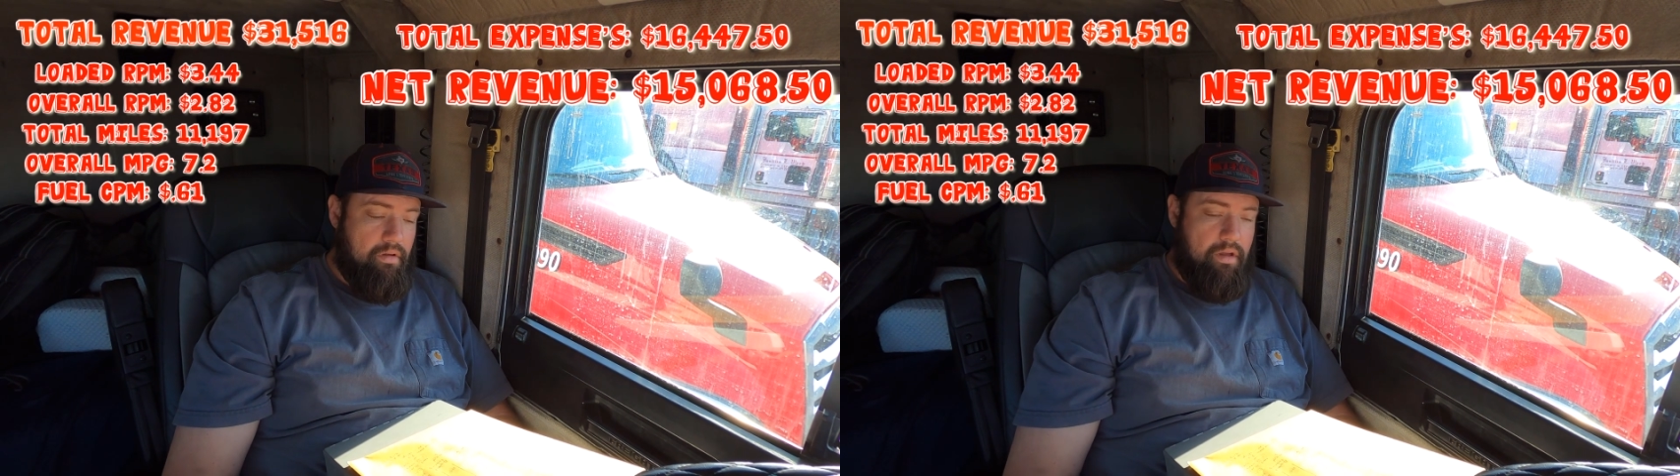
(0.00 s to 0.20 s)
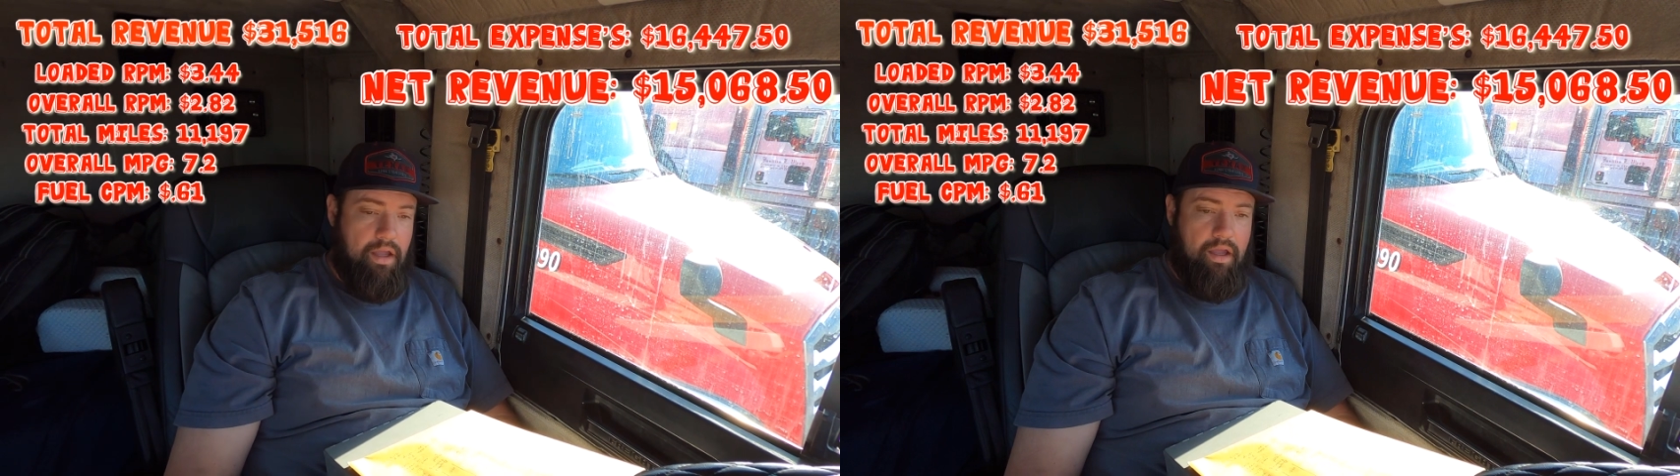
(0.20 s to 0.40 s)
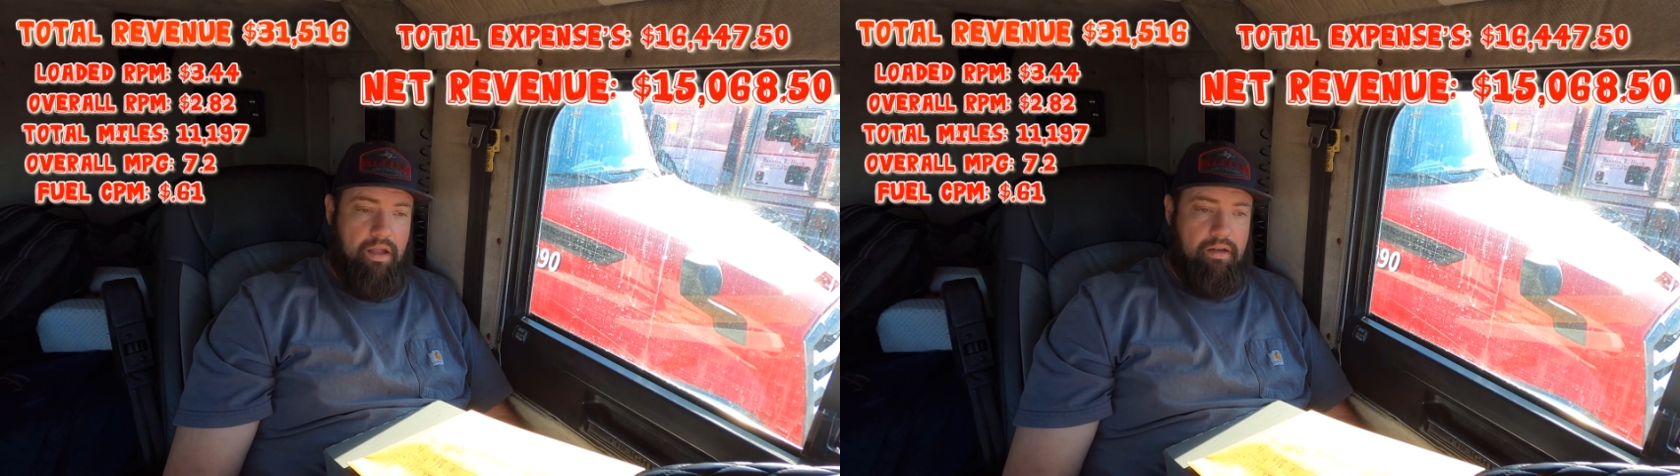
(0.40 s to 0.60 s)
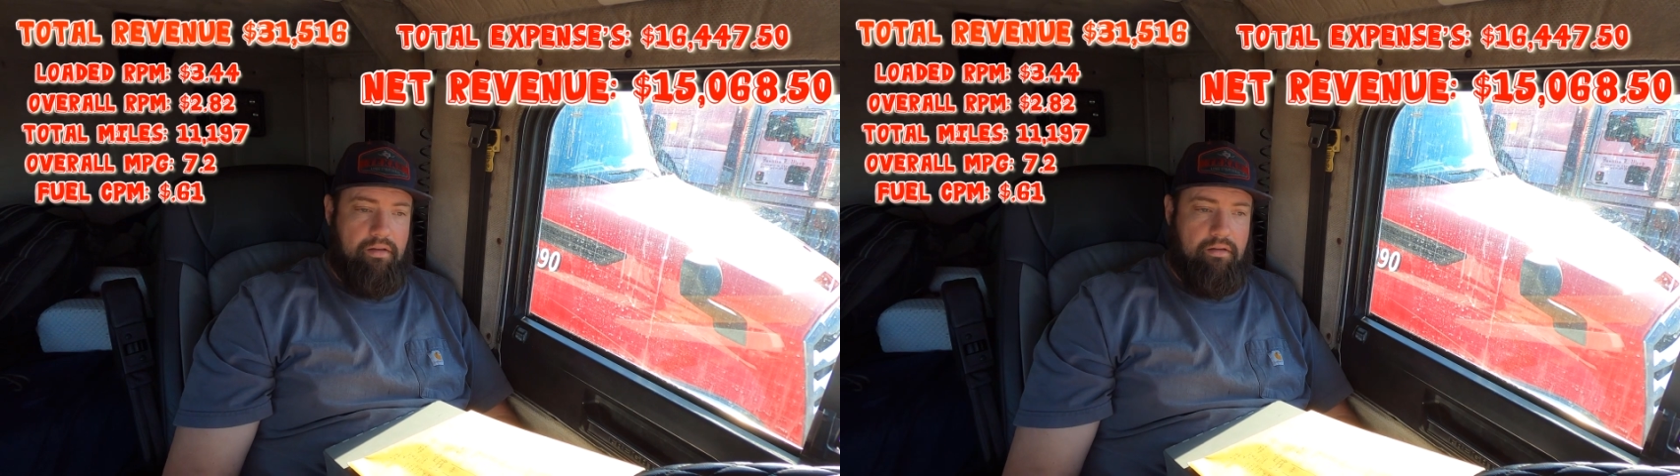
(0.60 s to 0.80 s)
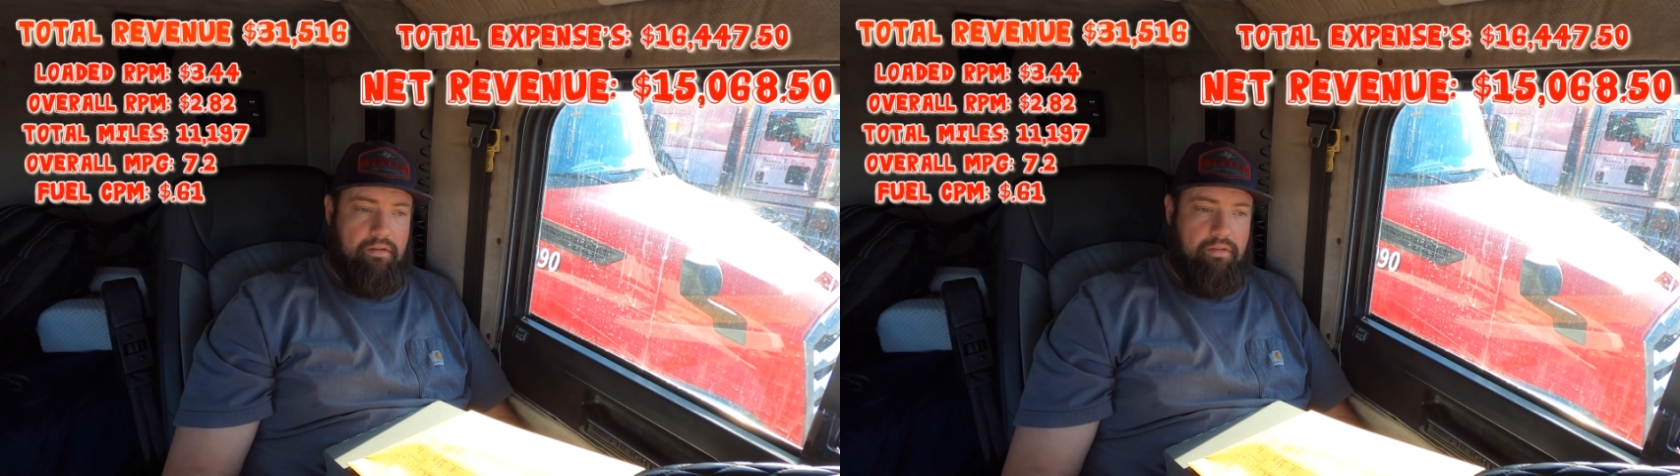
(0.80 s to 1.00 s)

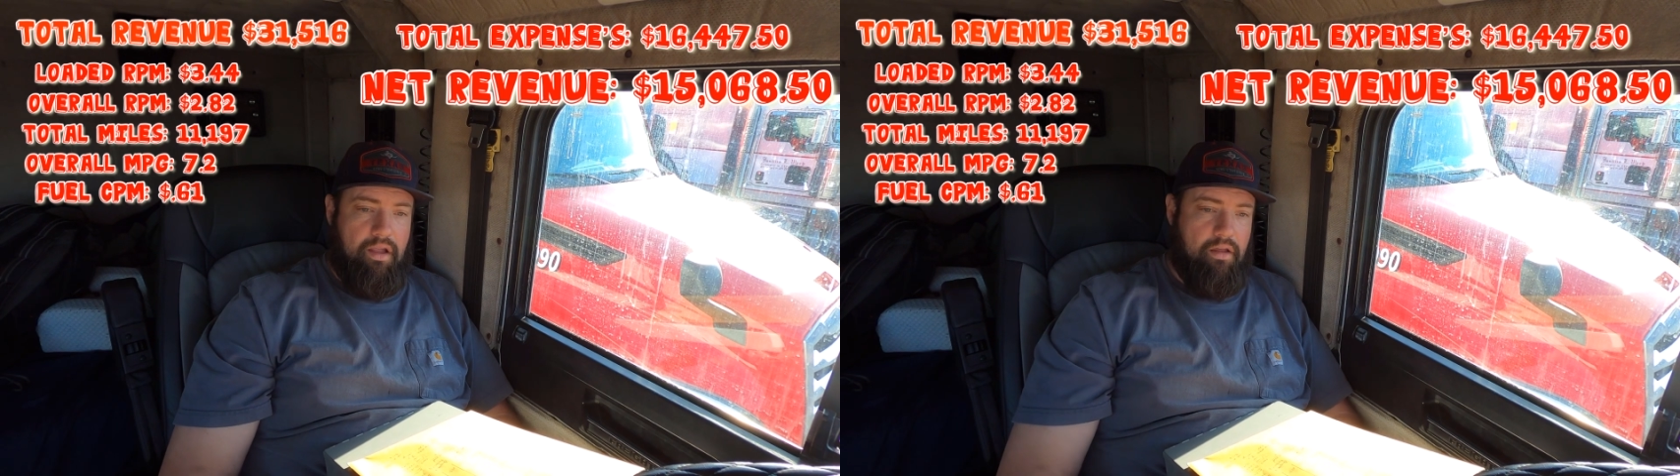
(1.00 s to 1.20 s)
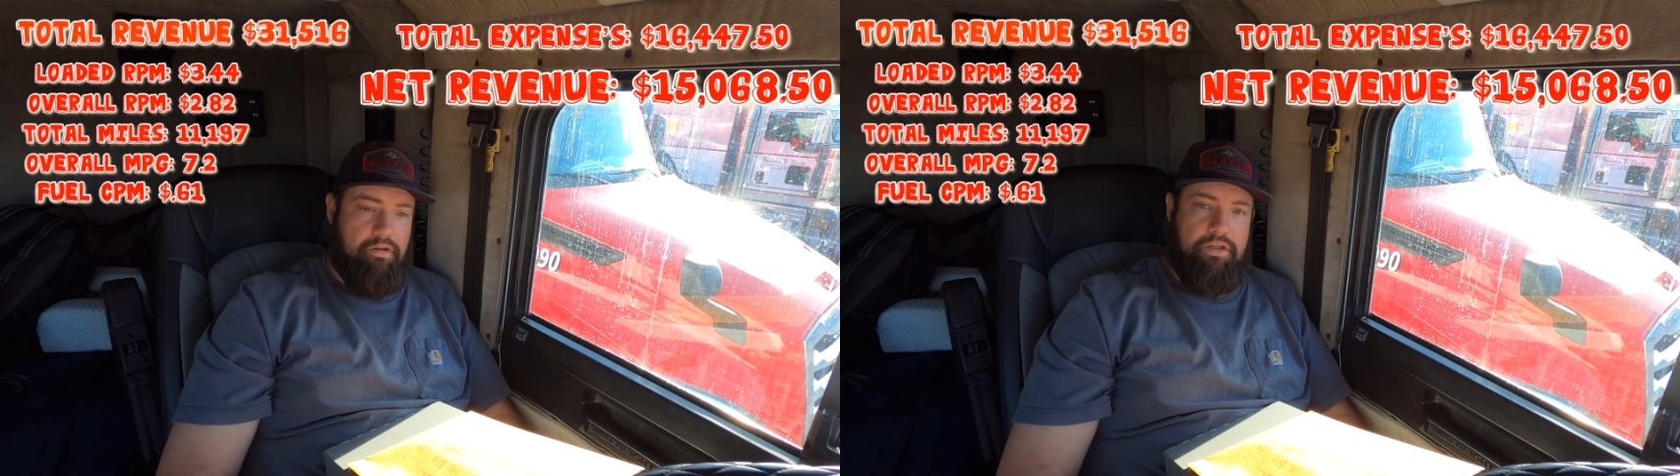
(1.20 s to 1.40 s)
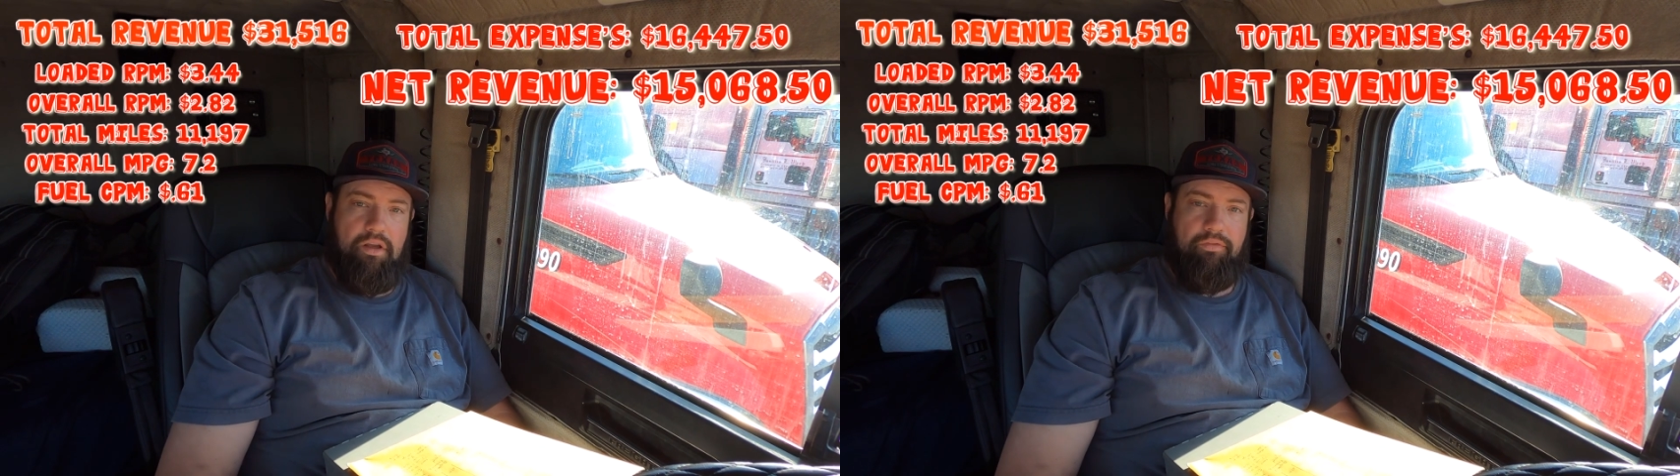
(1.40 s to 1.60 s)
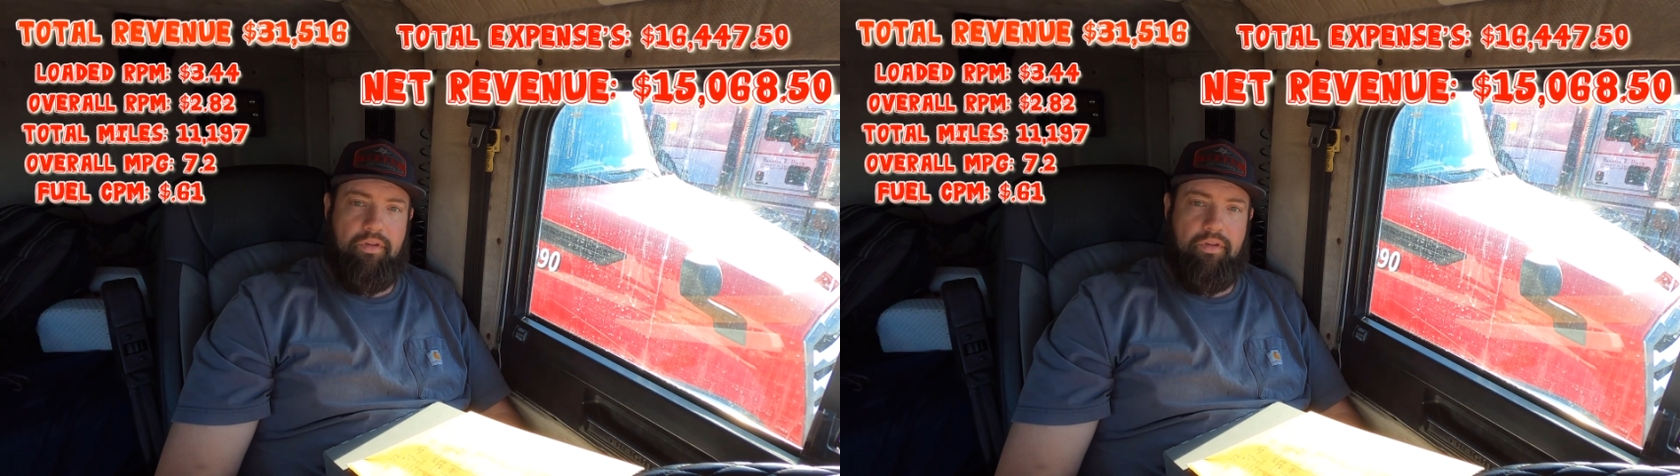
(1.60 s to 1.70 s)
and the other stuff